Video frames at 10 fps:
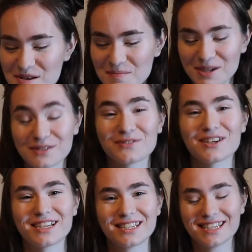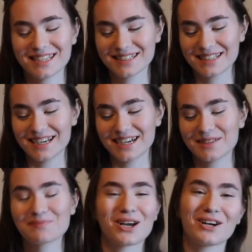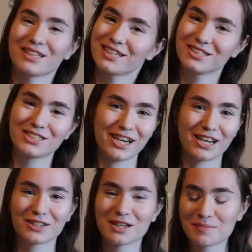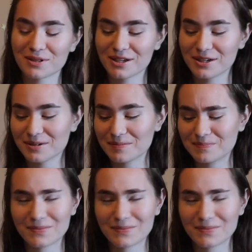My friend Leah, I'll link her channel up above.